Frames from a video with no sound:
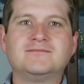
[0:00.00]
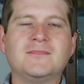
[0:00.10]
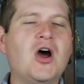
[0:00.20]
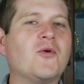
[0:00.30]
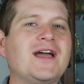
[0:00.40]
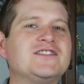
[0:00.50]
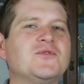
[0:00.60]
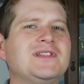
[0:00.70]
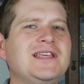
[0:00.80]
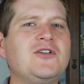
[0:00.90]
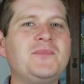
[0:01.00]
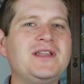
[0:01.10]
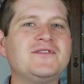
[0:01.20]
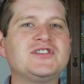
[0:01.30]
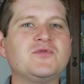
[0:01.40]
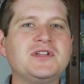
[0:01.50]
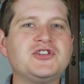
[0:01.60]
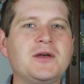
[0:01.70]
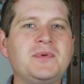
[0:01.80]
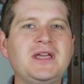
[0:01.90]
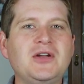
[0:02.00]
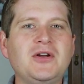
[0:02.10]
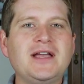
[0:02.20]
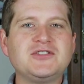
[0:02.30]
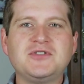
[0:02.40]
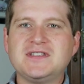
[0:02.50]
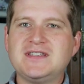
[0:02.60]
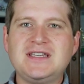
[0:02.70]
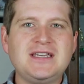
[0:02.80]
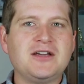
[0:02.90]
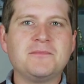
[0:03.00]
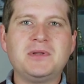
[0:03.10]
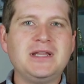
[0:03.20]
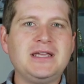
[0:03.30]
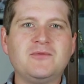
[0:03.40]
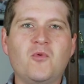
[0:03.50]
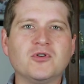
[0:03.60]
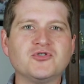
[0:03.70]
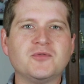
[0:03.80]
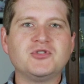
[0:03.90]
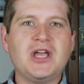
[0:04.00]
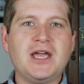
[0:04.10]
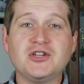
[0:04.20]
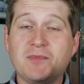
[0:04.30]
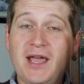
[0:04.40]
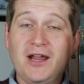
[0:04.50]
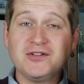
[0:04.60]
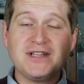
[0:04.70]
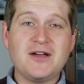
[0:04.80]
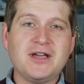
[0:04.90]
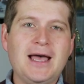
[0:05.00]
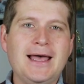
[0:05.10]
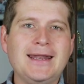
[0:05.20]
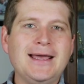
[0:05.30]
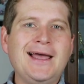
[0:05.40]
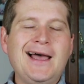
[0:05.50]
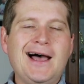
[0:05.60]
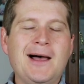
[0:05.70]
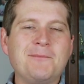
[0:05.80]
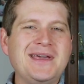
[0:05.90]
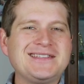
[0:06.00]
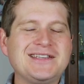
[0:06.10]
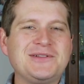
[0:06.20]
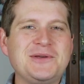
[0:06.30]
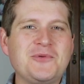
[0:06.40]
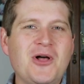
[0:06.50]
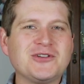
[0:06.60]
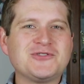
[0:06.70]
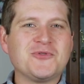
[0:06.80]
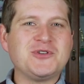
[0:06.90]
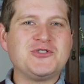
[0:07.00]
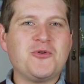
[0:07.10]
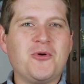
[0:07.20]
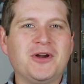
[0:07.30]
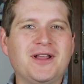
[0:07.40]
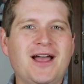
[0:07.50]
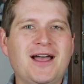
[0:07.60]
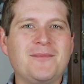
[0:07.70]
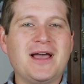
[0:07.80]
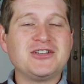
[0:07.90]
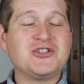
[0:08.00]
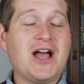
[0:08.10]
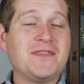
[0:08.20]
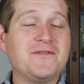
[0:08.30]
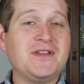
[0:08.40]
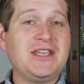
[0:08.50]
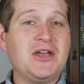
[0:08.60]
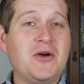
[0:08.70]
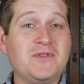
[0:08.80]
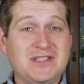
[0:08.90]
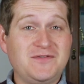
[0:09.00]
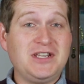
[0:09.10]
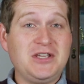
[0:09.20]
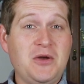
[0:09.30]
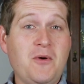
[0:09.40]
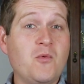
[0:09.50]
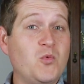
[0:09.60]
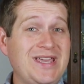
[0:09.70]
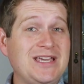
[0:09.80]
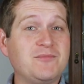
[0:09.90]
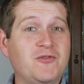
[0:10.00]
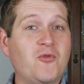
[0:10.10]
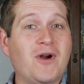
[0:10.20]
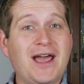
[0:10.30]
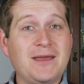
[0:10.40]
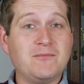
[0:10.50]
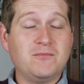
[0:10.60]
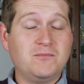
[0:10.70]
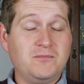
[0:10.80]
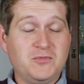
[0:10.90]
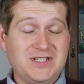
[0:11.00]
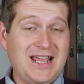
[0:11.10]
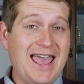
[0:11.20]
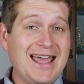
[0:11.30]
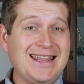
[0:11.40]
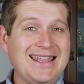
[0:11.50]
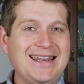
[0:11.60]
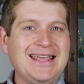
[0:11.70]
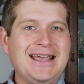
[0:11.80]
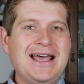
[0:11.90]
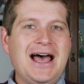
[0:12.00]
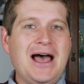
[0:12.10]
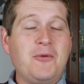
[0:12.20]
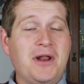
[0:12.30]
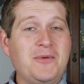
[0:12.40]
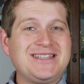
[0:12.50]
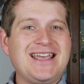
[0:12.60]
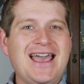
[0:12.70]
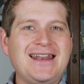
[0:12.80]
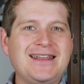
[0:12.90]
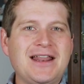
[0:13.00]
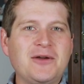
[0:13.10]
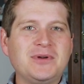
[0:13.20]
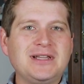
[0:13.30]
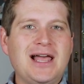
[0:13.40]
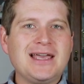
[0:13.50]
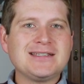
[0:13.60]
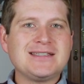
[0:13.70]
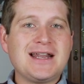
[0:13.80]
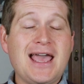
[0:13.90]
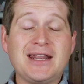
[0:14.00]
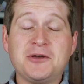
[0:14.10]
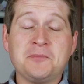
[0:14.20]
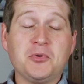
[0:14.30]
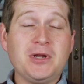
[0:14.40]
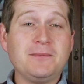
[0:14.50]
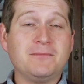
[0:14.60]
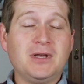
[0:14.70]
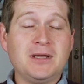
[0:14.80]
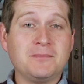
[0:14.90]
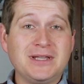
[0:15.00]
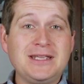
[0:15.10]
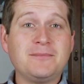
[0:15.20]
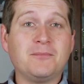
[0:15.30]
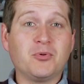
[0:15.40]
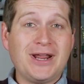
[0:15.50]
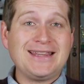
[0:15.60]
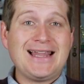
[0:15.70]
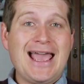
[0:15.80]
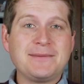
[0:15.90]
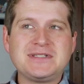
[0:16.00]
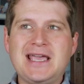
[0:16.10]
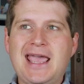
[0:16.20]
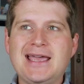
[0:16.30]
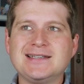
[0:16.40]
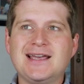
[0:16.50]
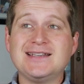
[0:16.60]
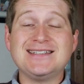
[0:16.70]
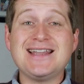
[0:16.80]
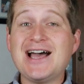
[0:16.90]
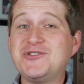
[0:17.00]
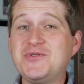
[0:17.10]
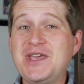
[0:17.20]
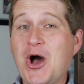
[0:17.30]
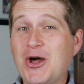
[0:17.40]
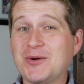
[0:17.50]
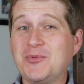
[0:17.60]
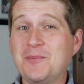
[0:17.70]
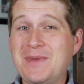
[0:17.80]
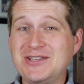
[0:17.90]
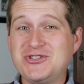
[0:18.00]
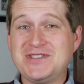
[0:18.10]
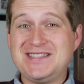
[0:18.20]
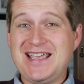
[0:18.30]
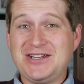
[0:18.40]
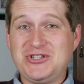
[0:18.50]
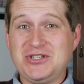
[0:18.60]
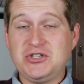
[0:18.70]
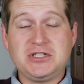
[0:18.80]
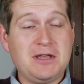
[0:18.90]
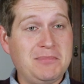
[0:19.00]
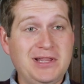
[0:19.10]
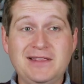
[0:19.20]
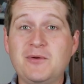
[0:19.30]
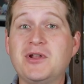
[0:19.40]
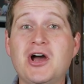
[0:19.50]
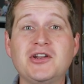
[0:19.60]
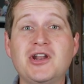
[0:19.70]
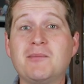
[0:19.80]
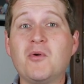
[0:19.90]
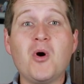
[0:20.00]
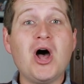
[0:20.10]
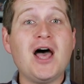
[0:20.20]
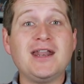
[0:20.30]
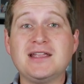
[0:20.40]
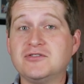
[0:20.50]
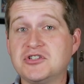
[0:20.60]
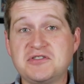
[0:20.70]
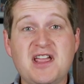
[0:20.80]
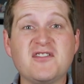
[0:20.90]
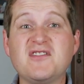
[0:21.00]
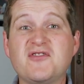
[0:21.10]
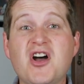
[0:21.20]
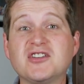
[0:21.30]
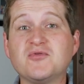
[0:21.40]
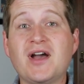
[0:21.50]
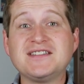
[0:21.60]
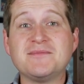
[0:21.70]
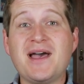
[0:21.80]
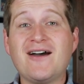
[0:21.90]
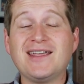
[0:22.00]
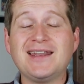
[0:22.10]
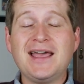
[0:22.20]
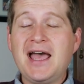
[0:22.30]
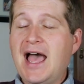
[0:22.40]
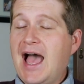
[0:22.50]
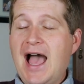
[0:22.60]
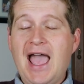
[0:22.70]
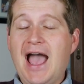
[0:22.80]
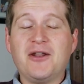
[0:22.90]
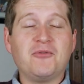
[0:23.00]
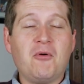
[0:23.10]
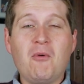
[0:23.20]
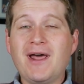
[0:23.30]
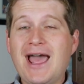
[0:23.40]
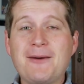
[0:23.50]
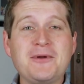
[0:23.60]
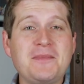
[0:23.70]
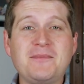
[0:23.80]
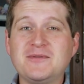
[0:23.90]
All right, so a little bit of a switch up here. As you can see, a complete wardrobe change. My hair is now cut. Basically, long story short, I shot this video a week before I was gonna edit it. When I went to edit it, I realized that I had a complete brain lapse and did not do the honorable mention section. Just completely went on to number one and just never even thought twice about it. I don't know what happened. Maybe it